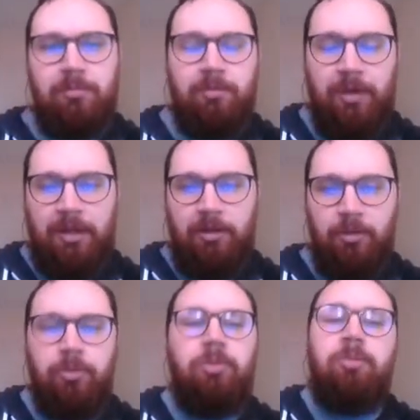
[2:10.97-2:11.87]

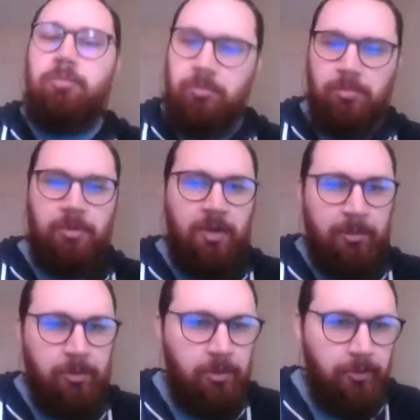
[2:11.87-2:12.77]
values is
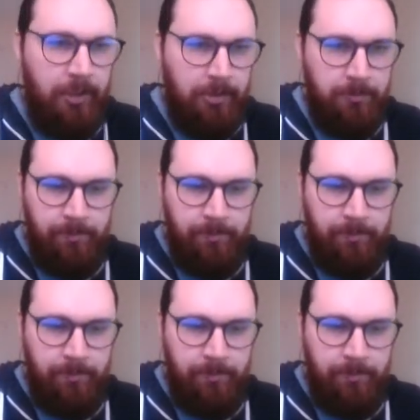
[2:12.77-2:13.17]
absolutely fine